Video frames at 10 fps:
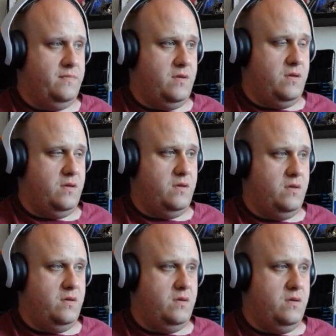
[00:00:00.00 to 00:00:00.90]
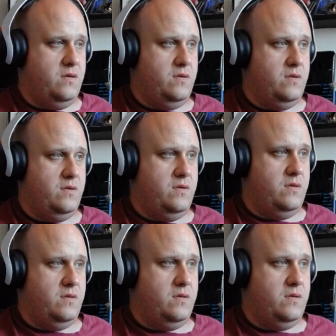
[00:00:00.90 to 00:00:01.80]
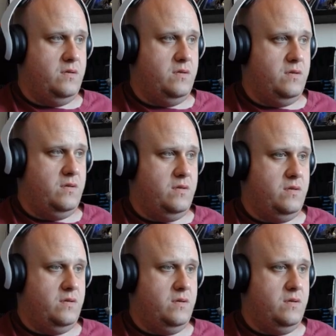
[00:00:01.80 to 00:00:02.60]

Nobody speaks.